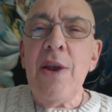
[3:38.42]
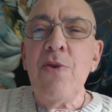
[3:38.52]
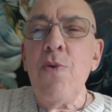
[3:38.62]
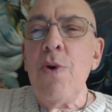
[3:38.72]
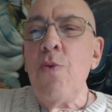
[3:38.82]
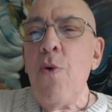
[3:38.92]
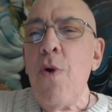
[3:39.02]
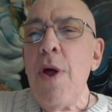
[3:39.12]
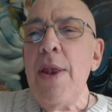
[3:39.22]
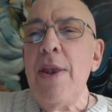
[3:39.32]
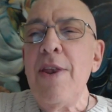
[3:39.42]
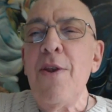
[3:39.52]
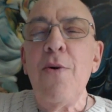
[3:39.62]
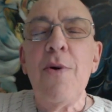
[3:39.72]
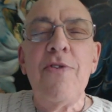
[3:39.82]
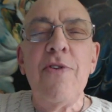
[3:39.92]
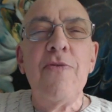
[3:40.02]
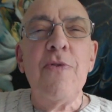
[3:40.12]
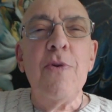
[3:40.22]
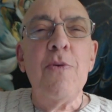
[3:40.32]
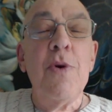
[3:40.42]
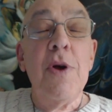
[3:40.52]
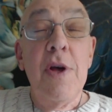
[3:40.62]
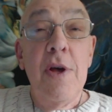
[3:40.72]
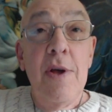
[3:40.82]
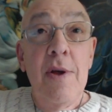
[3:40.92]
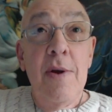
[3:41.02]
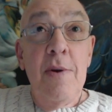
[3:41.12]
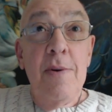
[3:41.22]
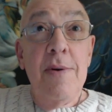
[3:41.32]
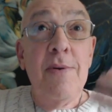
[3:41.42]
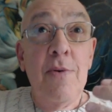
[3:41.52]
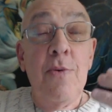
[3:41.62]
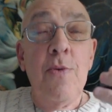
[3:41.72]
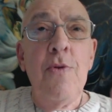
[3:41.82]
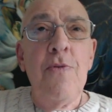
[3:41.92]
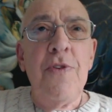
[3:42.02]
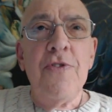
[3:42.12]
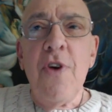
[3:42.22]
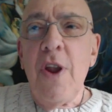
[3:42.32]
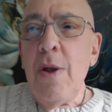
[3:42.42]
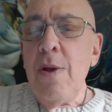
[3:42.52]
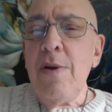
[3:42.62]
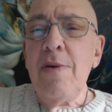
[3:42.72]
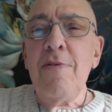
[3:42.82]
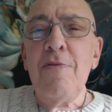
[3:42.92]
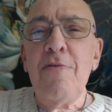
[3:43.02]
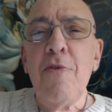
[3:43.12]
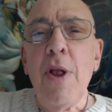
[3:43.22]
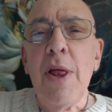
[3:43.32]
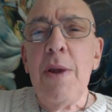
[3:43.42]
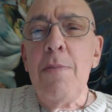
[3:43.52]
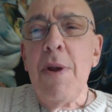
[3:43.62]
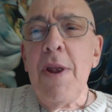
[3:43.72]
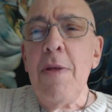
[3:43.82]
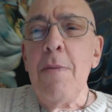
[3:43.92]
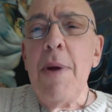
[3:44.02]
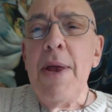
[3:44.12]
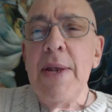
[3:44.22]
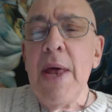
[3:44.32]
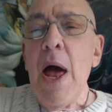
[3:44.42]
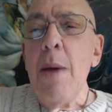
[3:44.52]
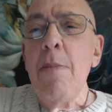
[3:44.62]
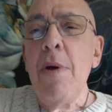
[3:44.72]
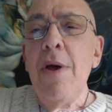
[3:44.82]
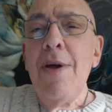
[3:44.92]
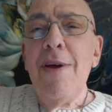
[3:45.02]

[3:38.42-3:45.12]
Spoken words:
and quit worrying, as if the roof is going to fall in. But in the meantime,